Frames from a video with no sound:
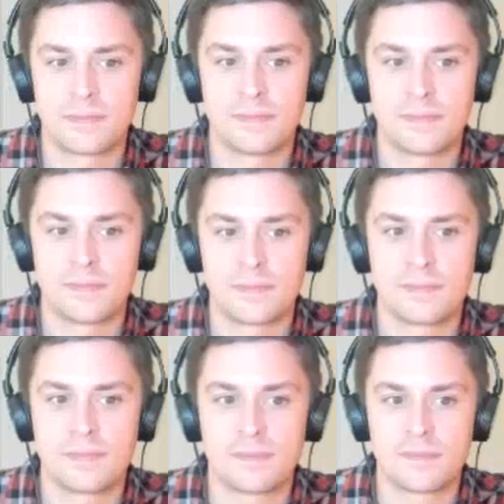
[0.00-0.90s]

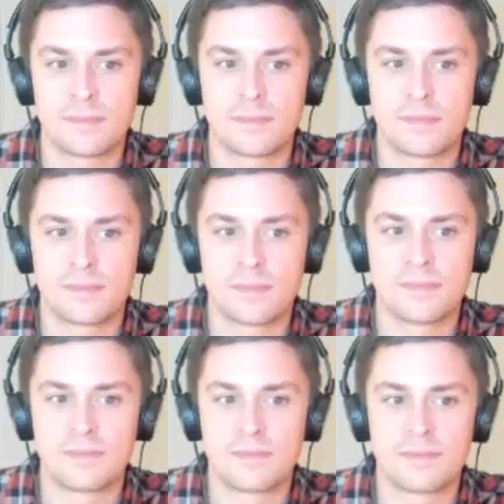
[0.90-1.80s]

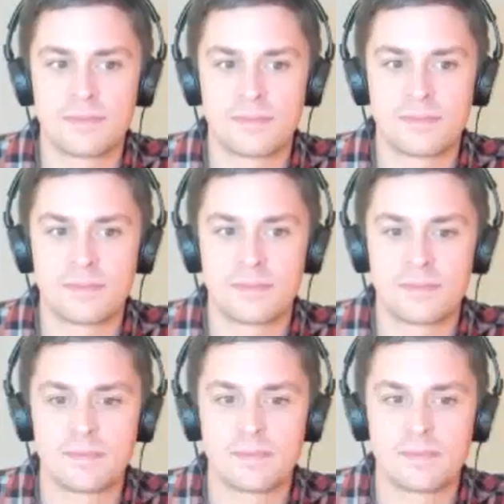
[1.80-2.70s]

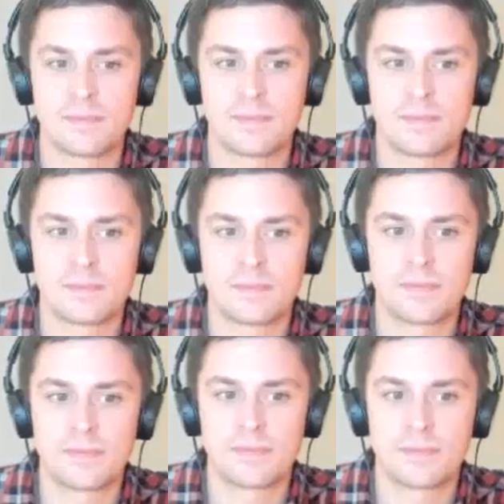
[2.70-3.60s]

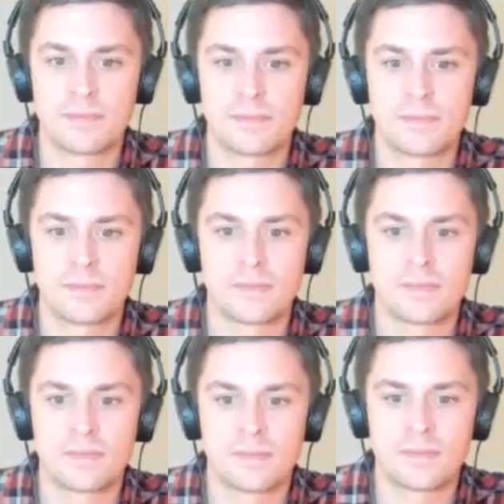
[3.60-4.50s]

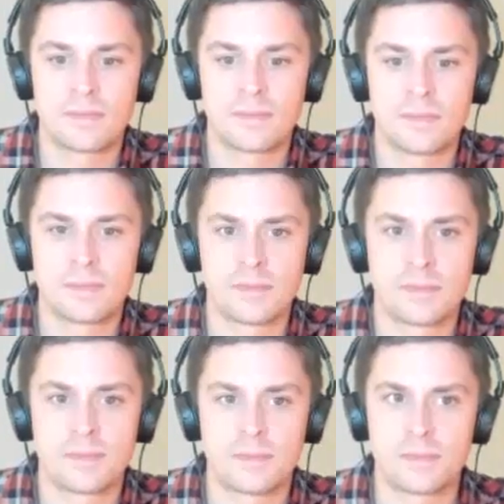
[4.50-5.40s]

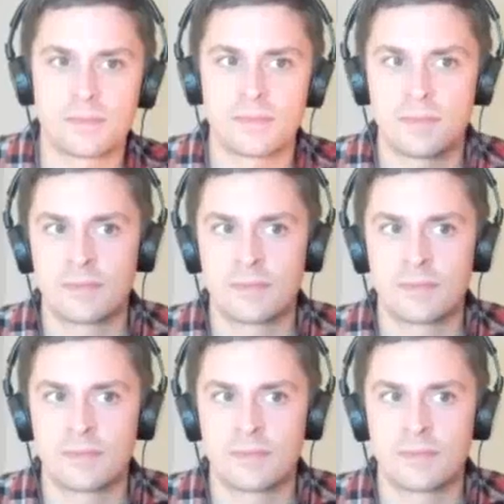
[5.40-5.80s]
[no speech]